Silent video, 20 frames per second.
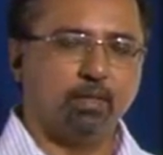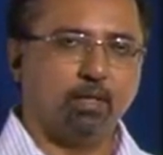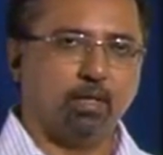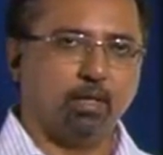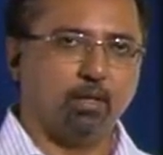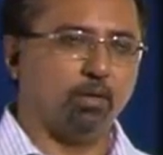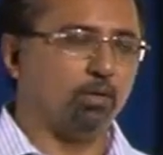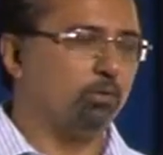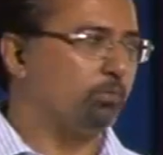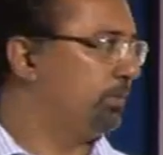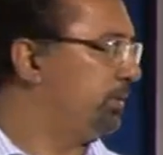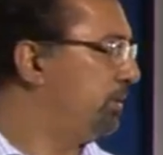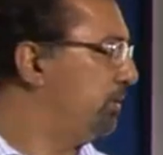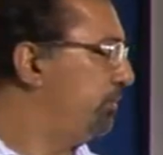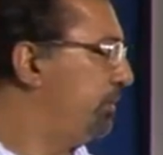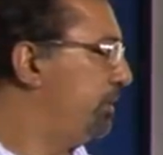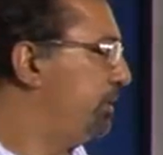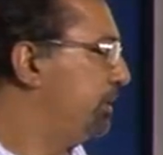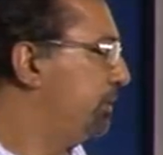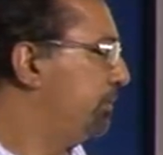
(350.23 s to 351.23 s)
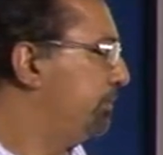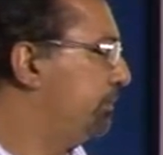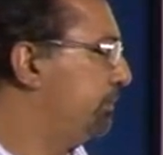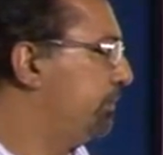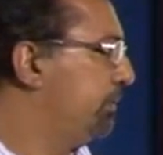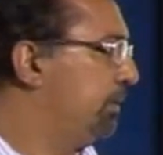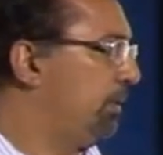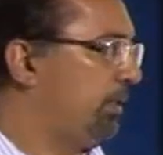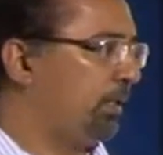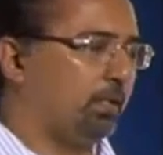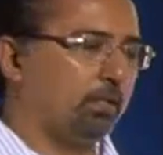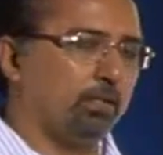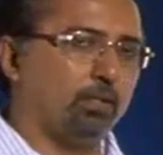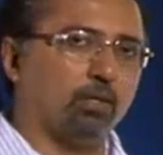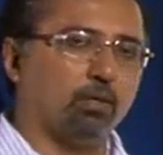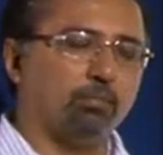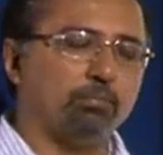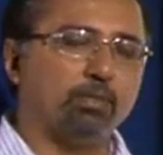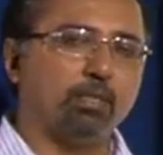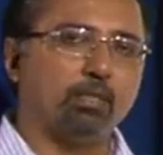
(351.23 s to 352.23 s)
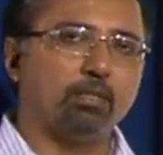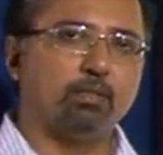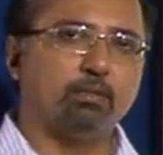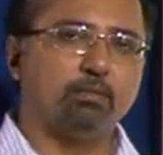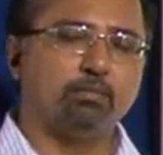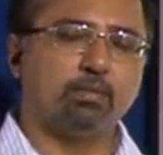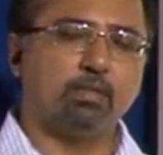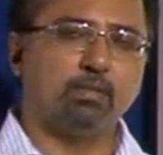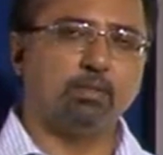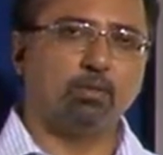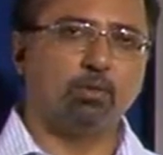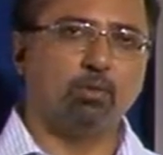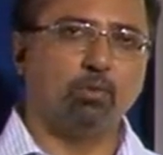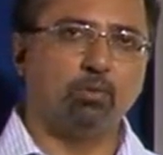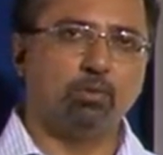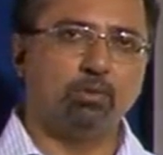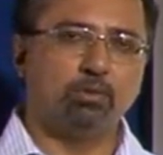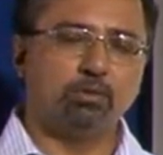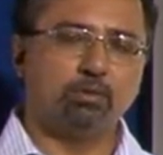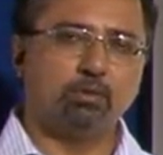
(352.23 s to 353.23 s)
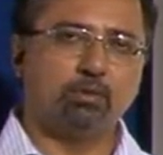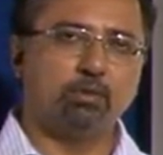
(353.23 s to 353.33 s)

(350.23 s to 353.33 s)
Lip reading: along with the vision, the objectives and the goals.